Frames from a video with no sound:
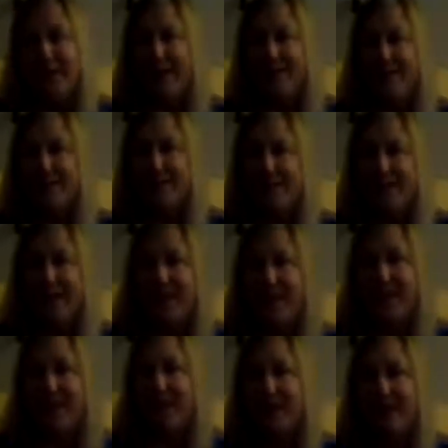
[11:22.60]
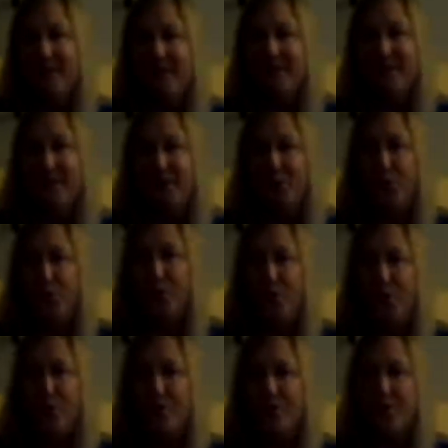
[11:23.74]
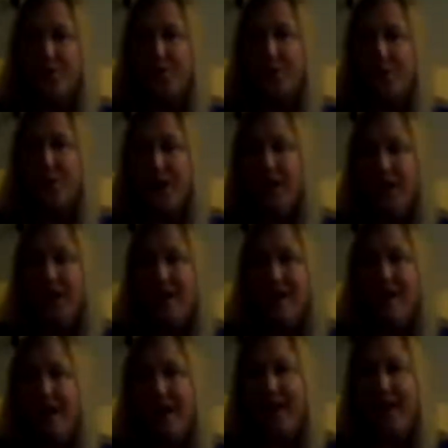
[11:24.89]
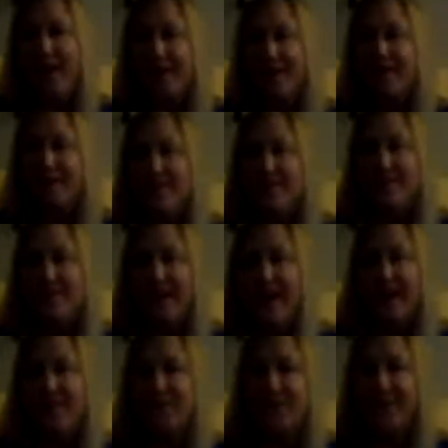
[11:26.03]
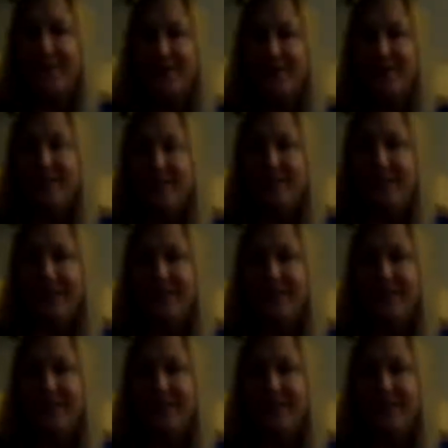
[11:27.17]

devastating to go through. And actually, it's like